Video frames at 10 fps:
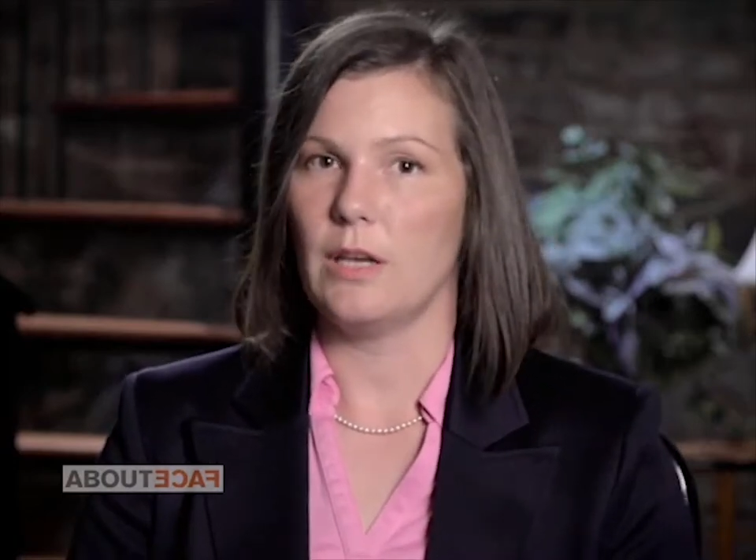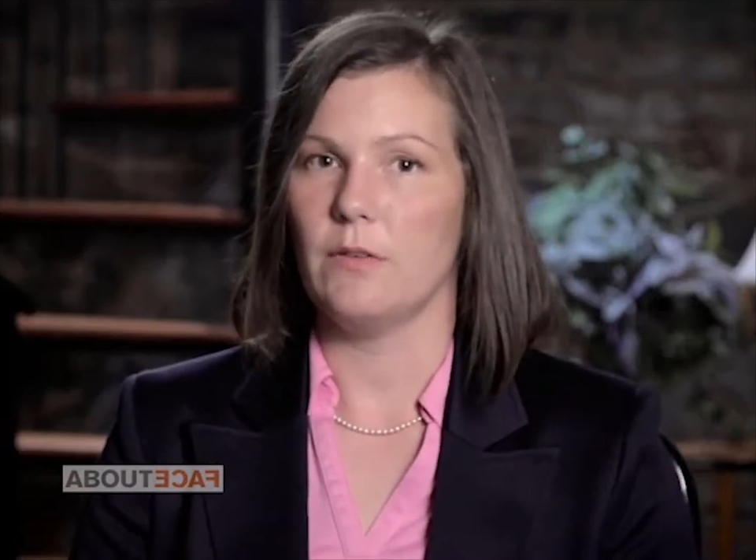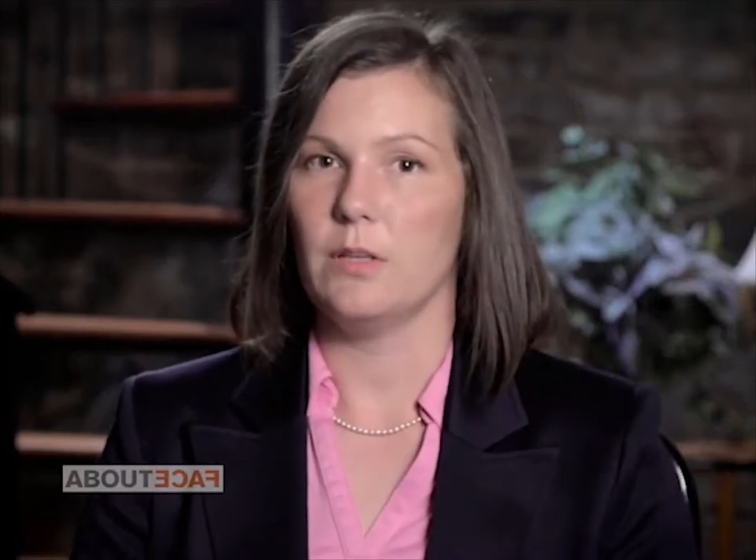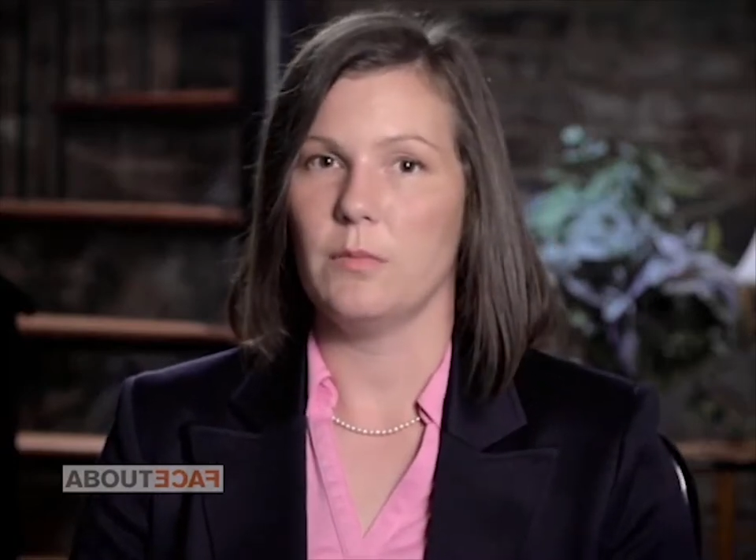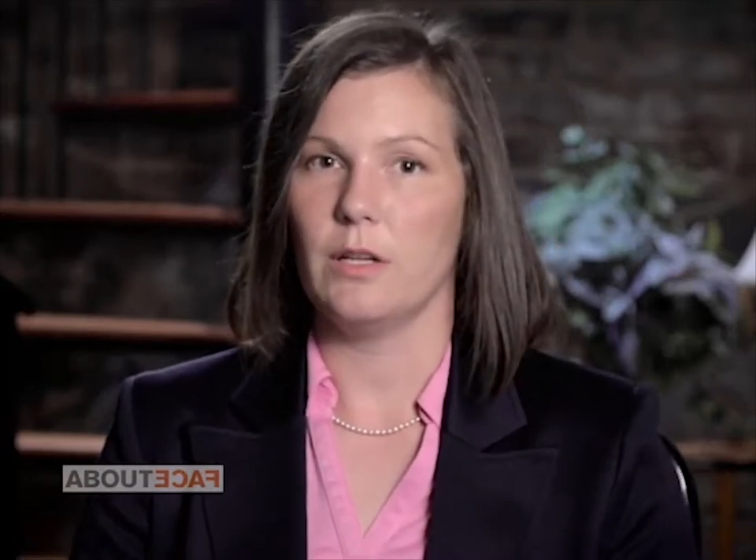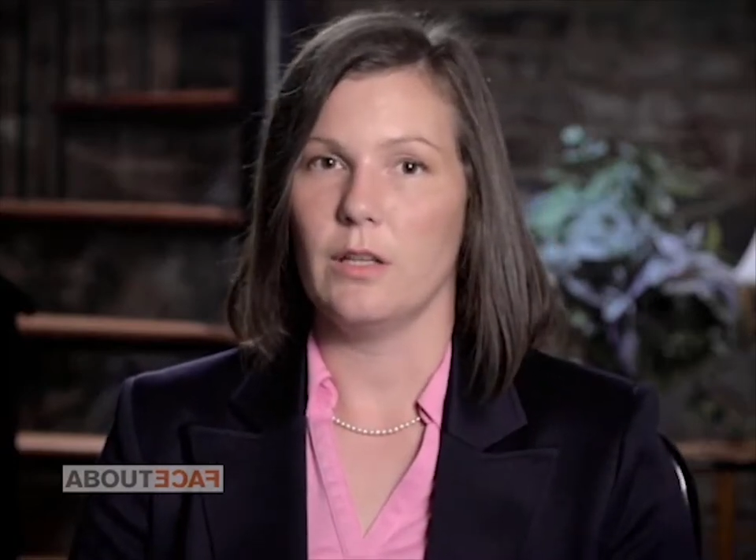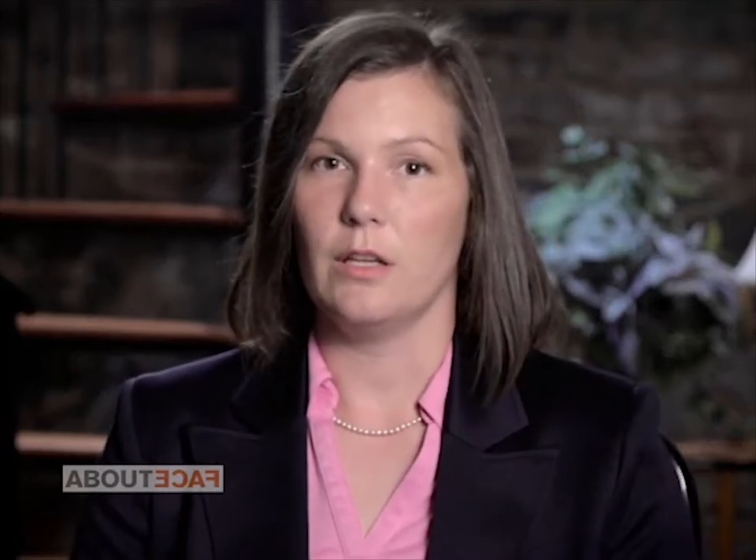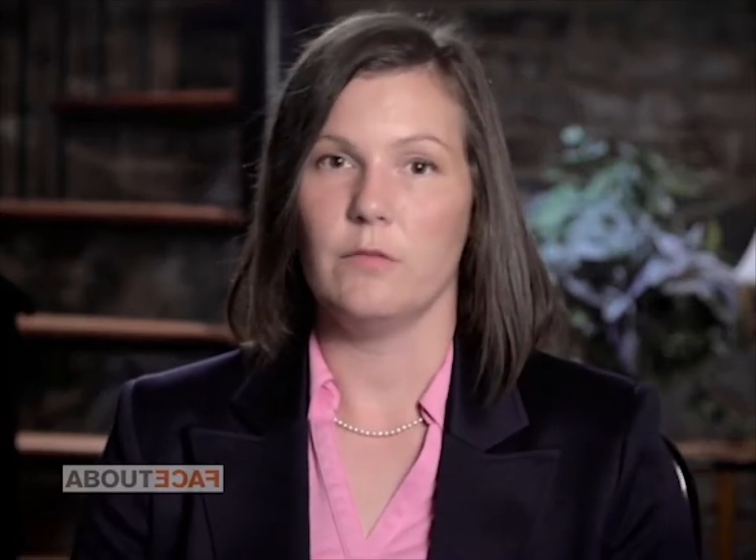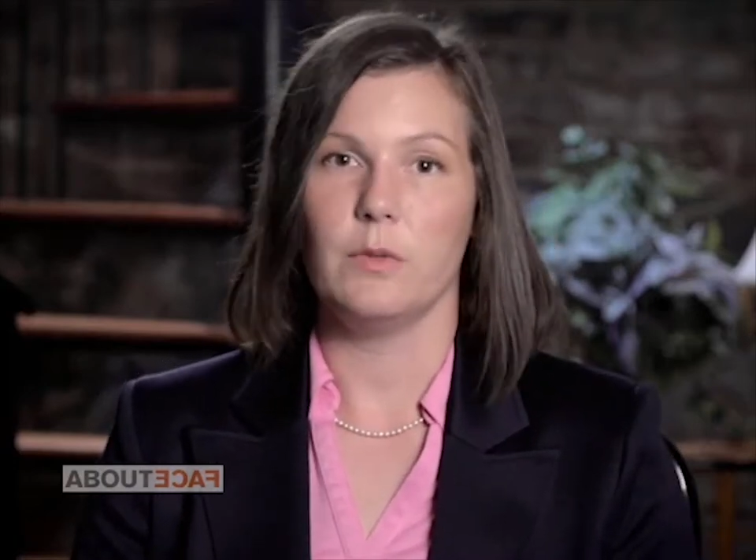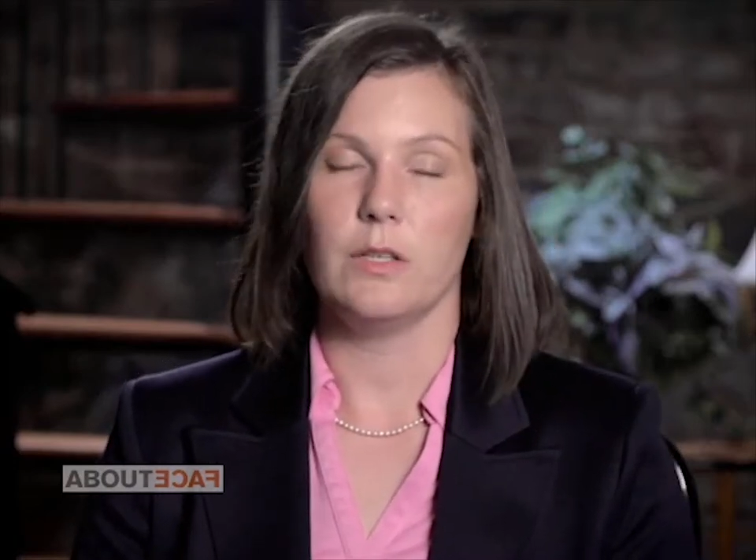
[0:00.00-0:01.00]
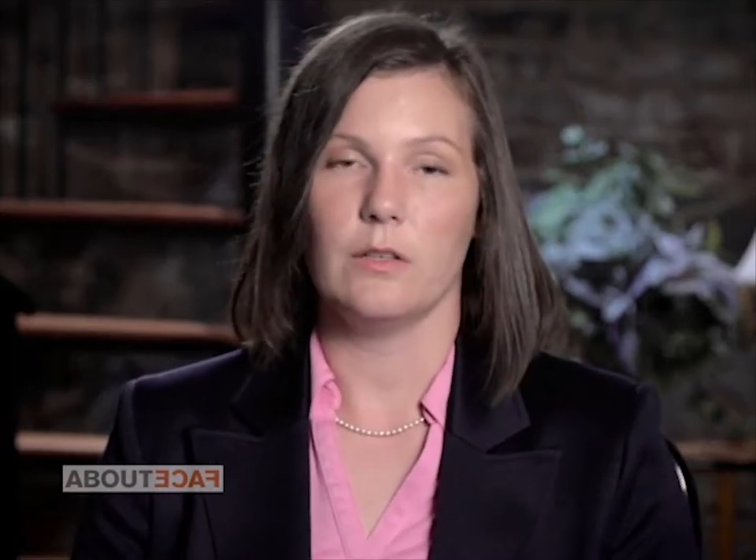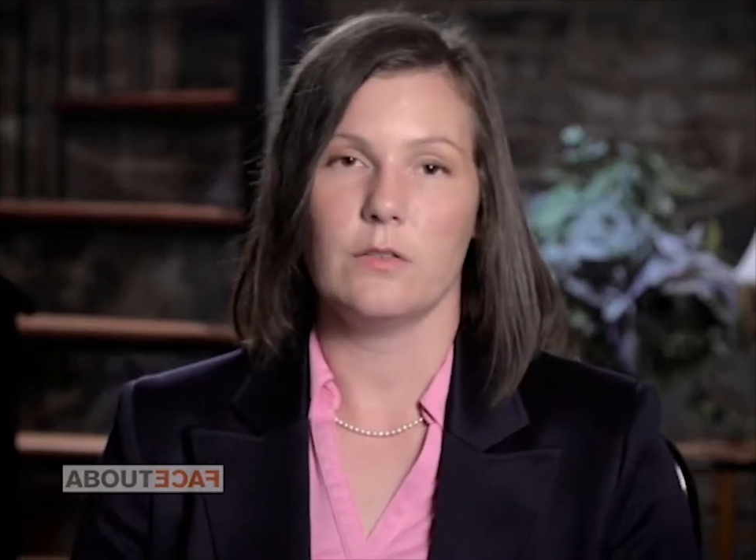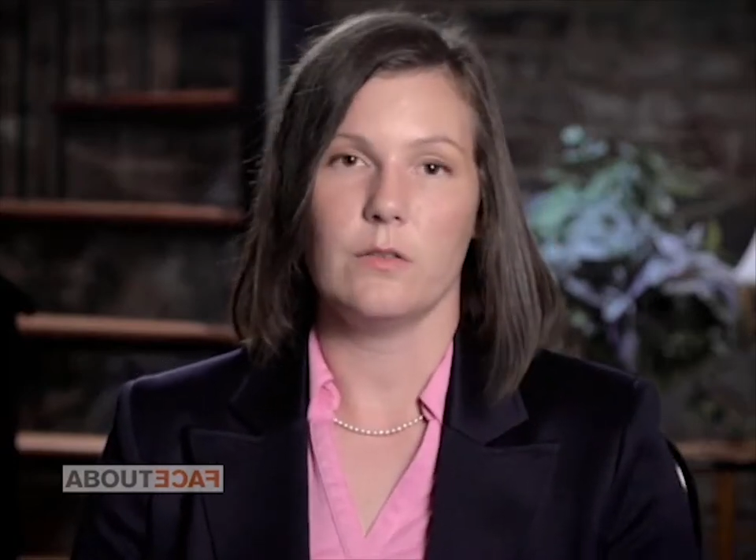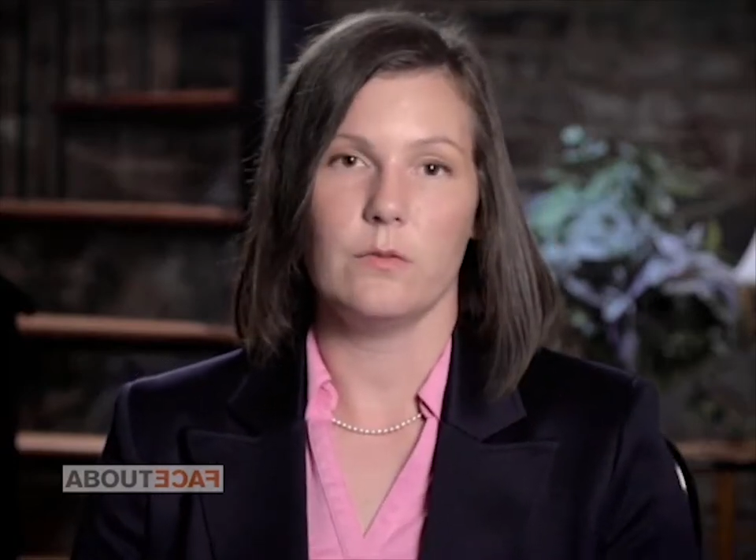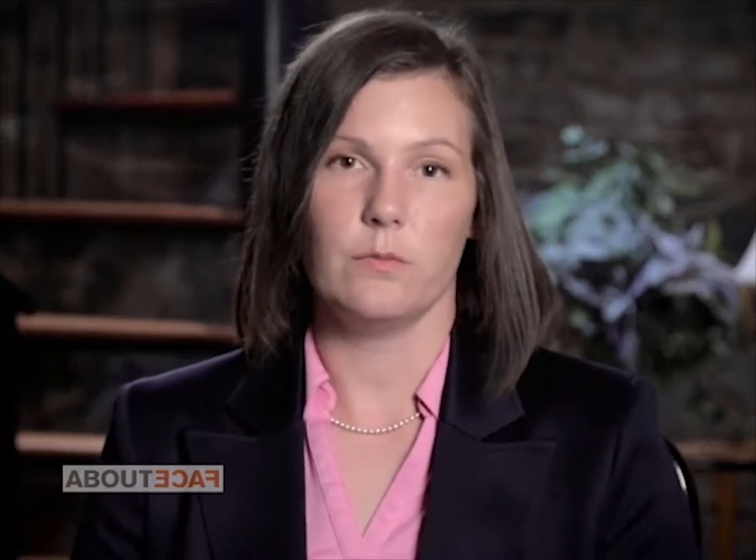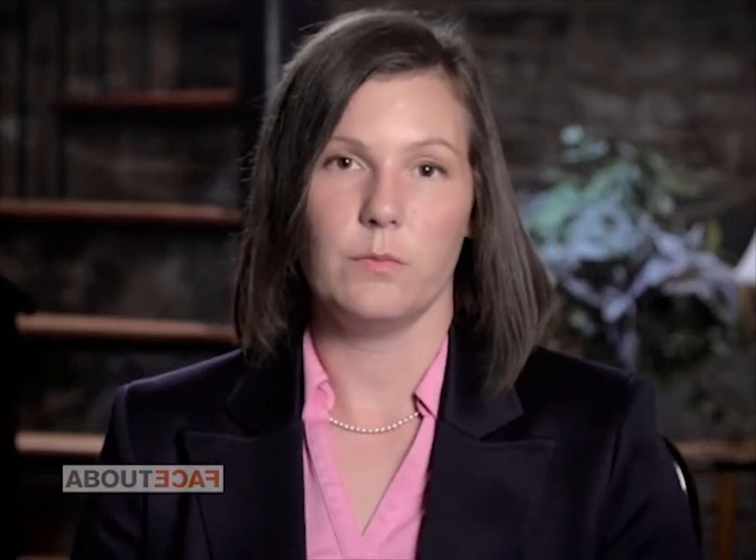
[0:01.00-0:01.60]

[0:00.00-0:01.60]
having in my life because of